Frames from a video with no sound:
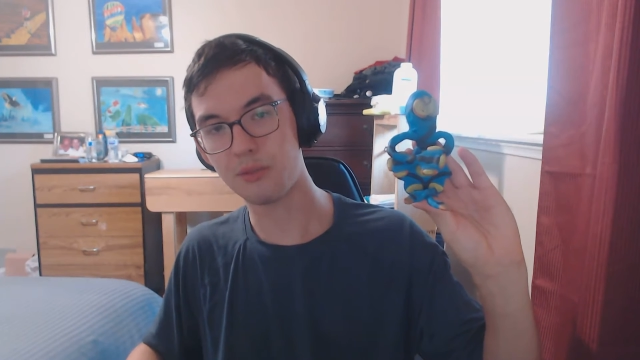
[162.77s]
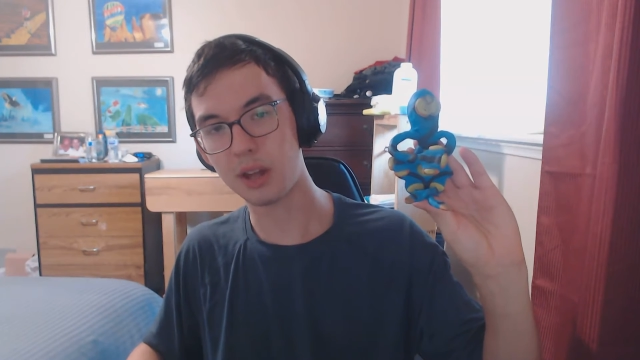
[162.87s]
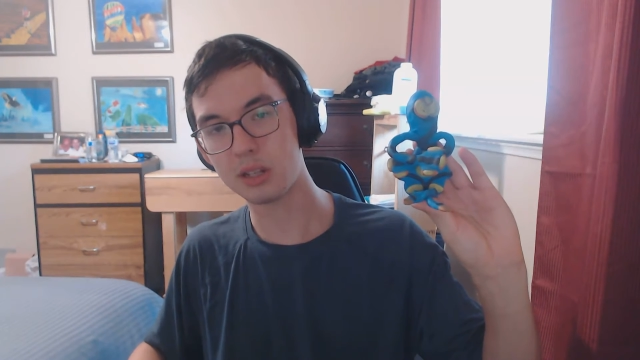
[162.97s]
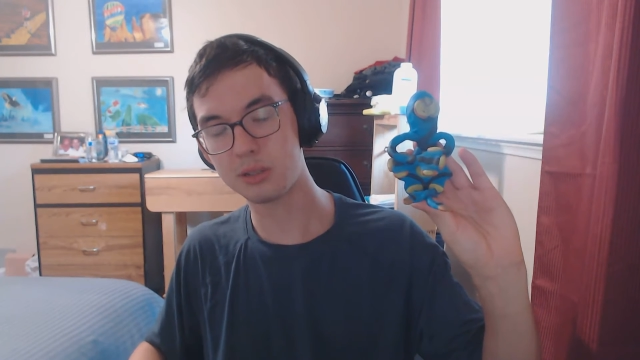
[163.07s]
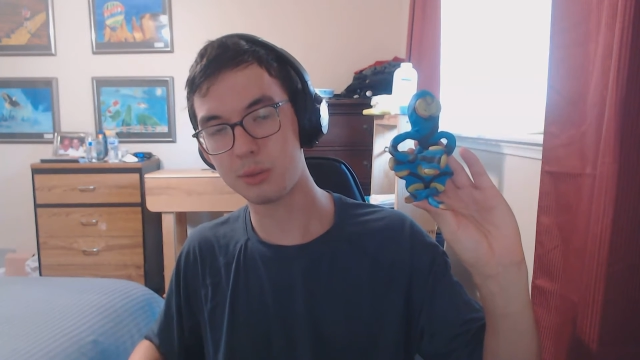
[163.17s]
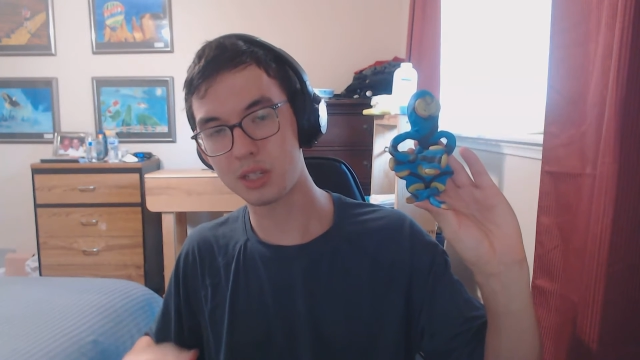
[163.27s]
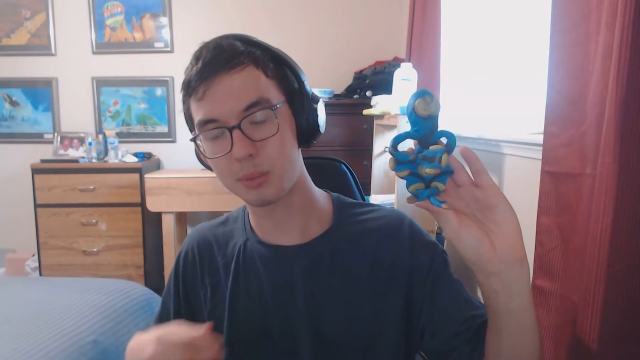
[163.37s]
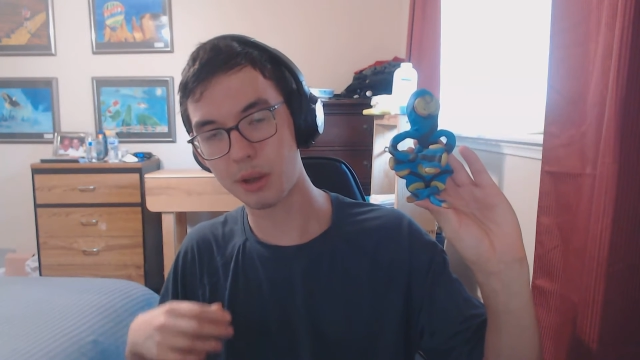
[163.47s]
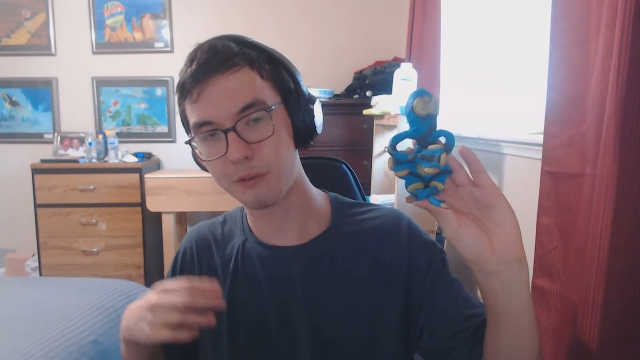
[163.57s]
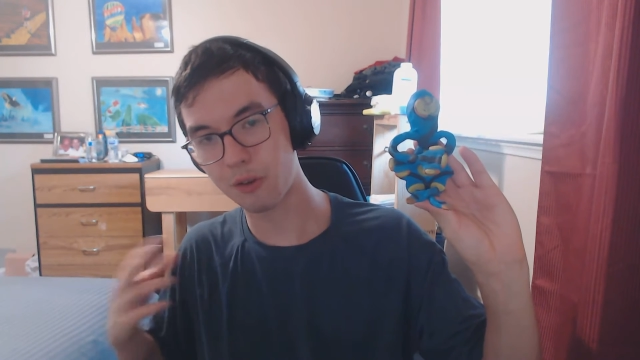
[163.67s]
If I had to
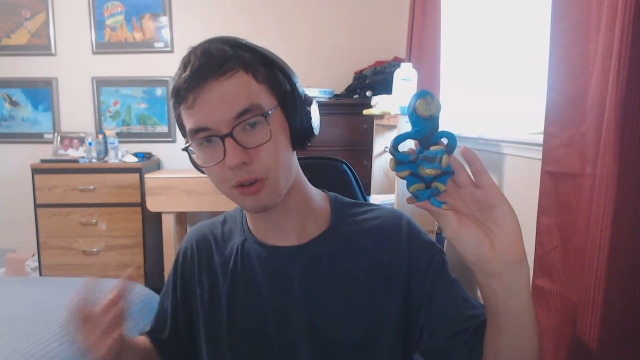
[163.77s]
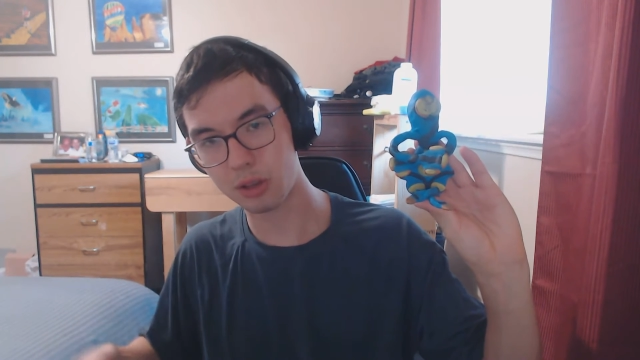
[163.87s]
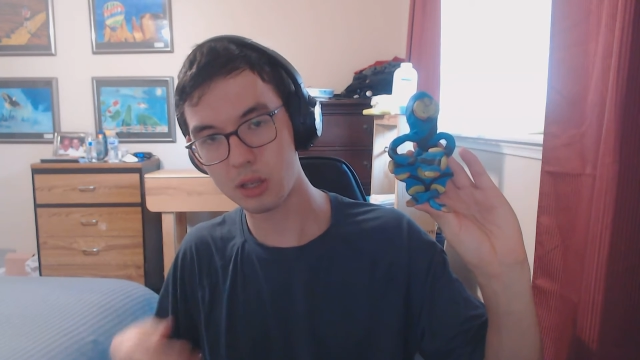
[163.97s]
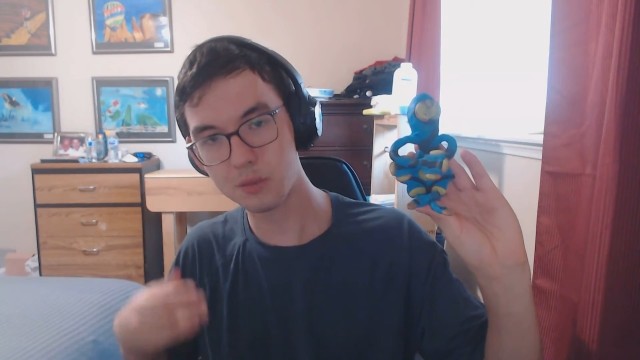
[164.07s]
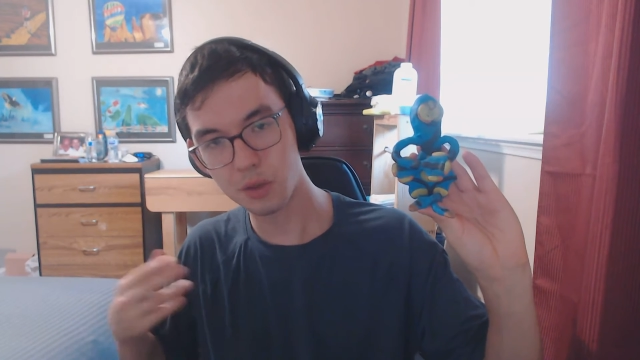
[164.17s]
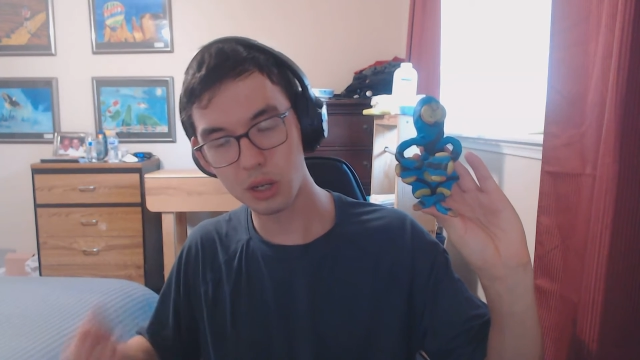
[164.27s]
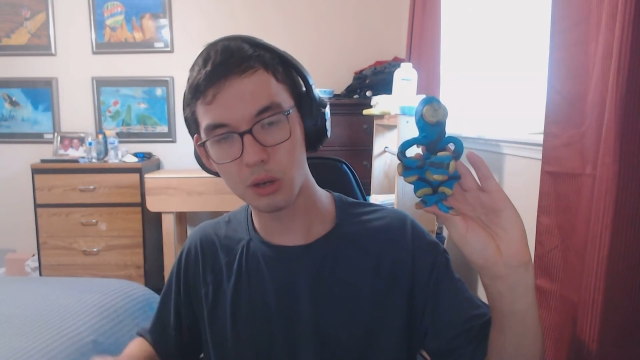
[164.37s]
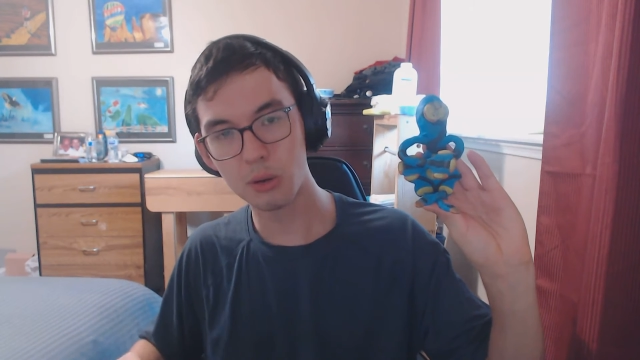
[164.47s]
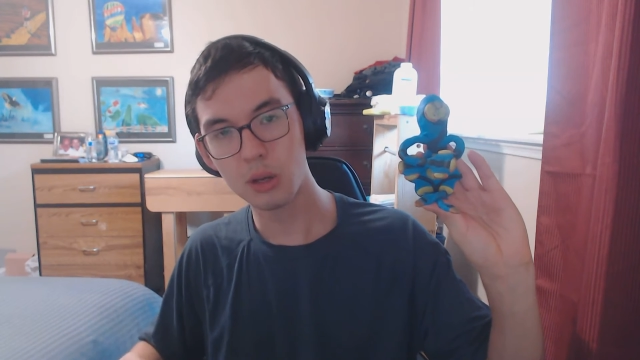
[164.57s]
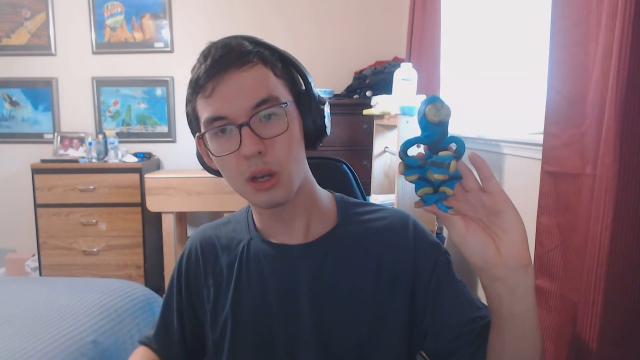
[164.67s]
expand further in this video,